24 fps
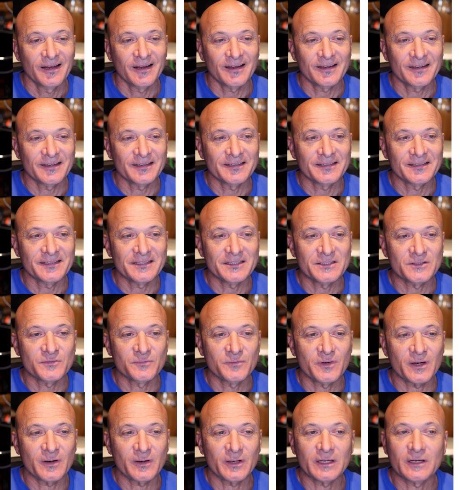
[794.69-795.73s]
uh, is
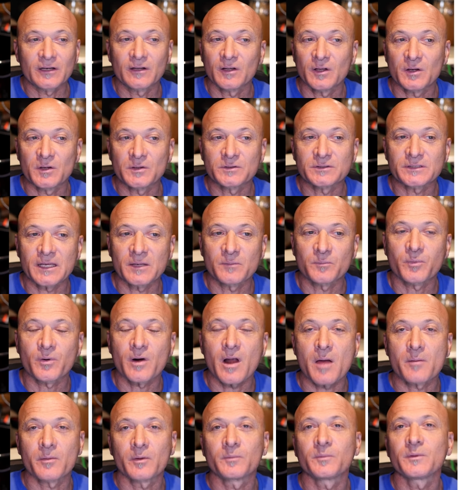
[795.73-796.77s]
very close and
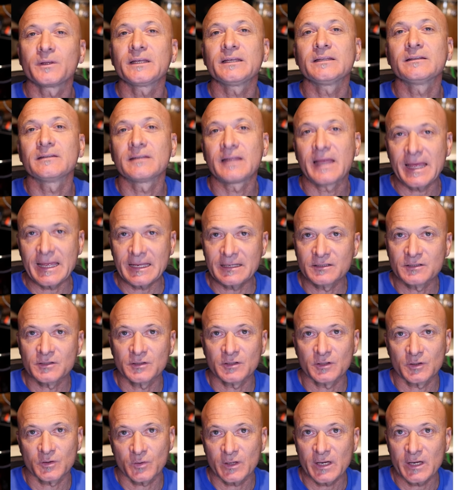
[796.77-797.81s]
probably led to
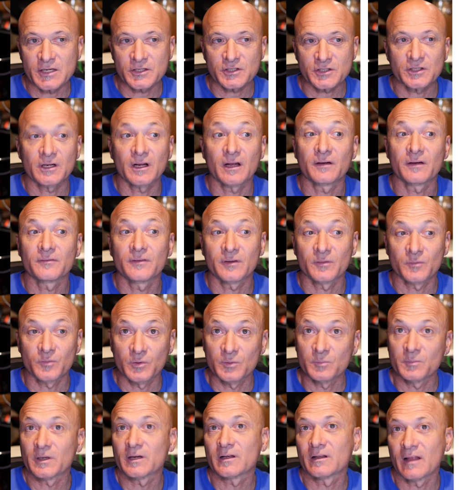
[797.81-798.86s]
the creation of the
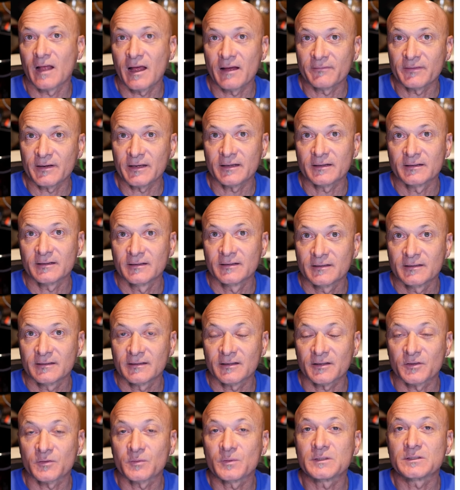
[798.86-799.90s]
rumba clave,
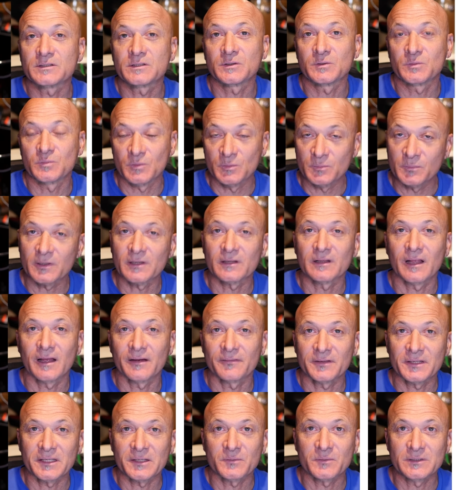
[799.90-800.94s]
the 3-2 rumba
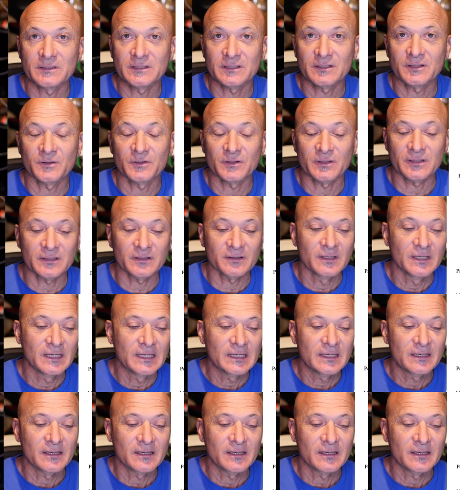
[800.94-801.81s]
clave that we did earlier.